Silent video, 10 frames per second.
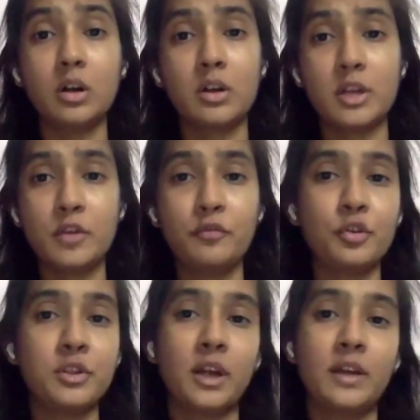
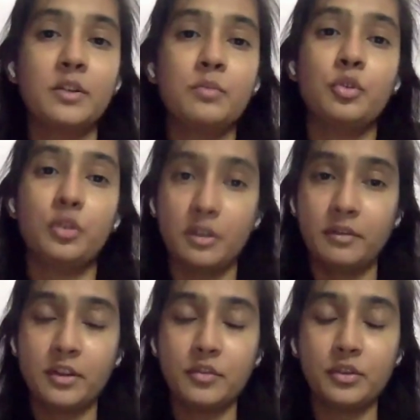reinforcing items or
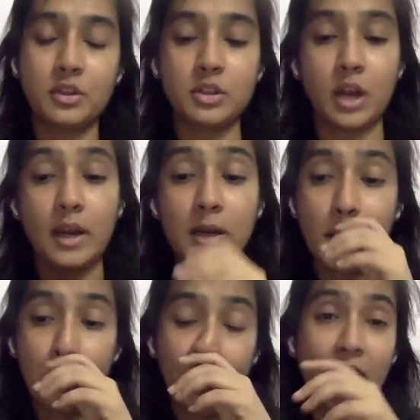events for the child.
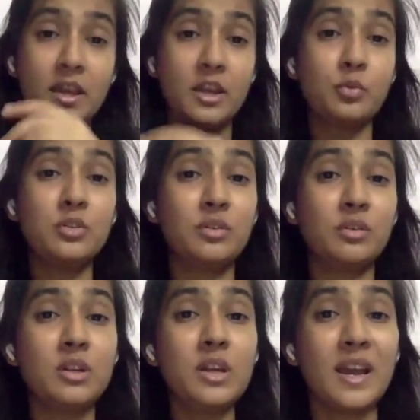It was
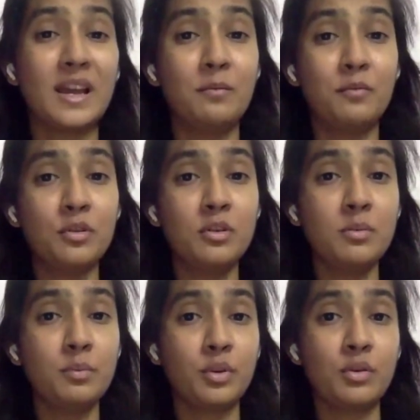really helpful
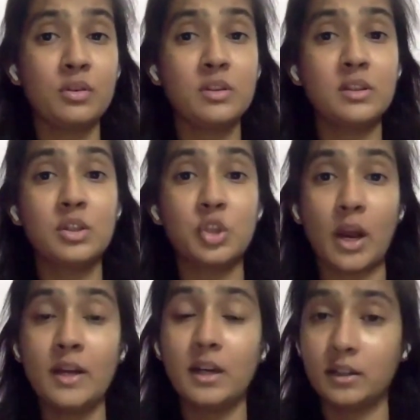because the
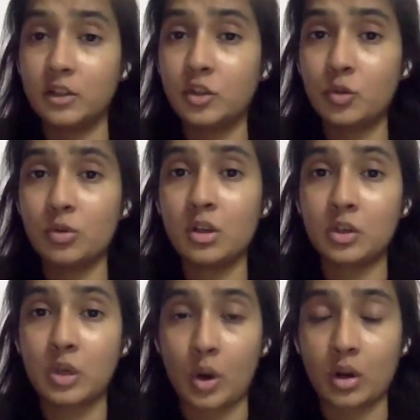child understood the
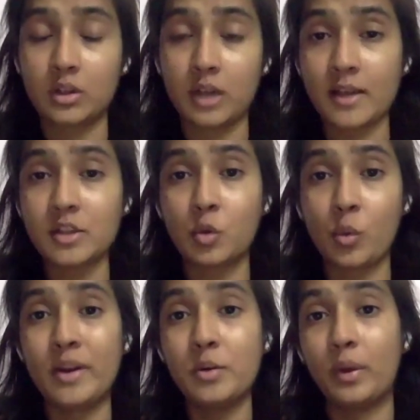task
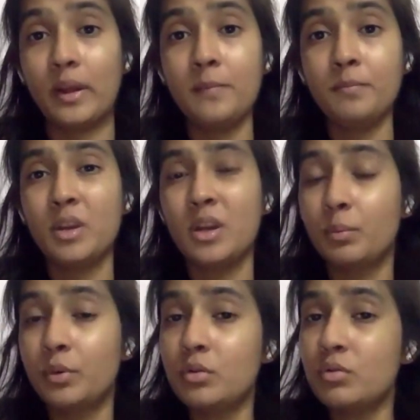quite well,
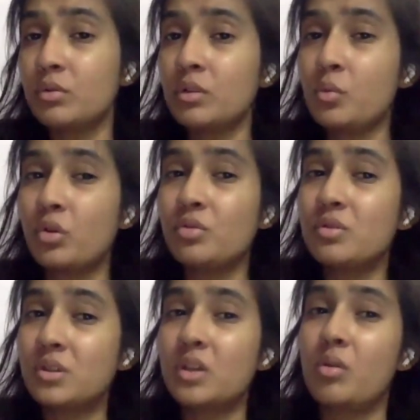but you do not want to
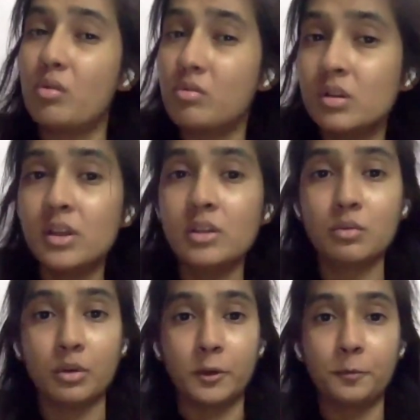stick only to
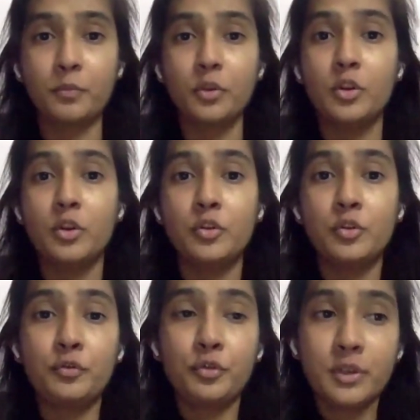it.
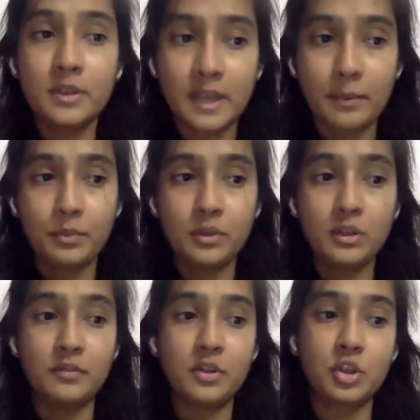So for example,
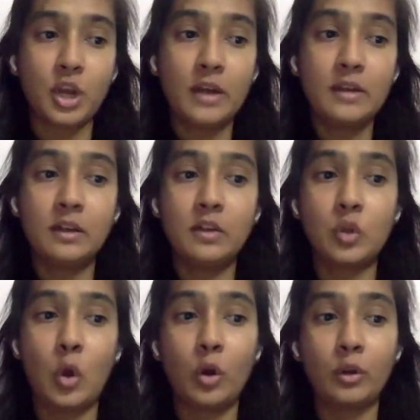if the child clicks
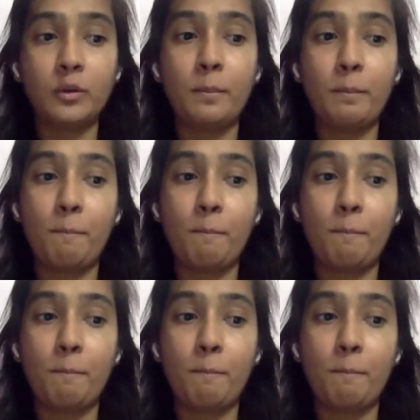on